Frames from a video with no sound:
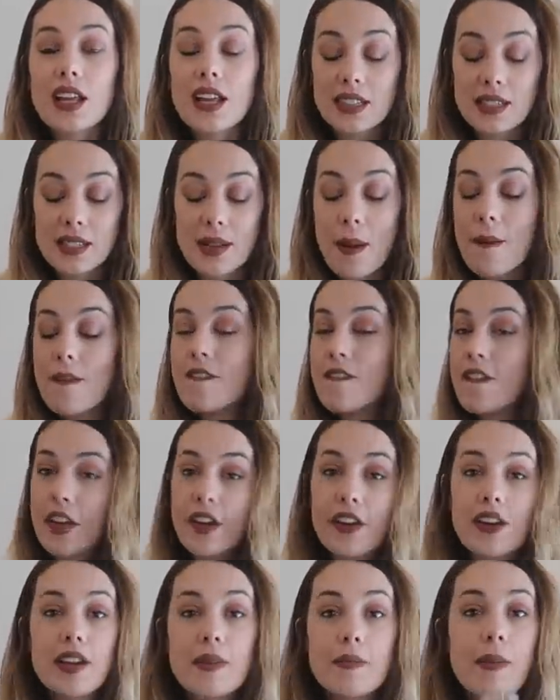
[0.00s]
It's
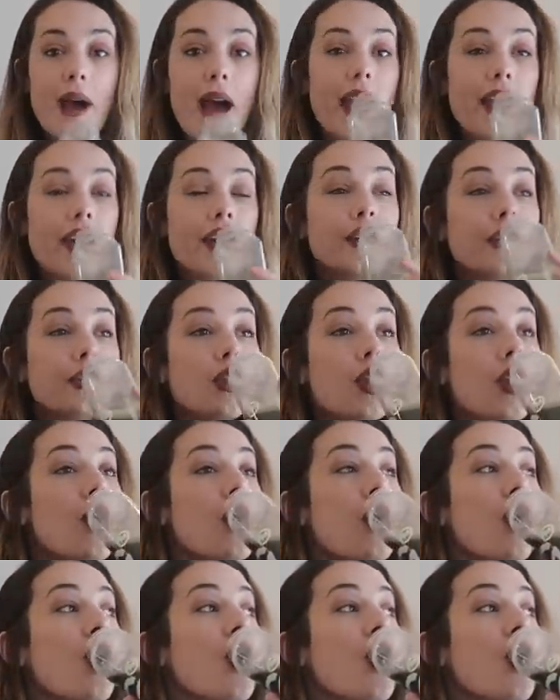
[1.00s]
very mild.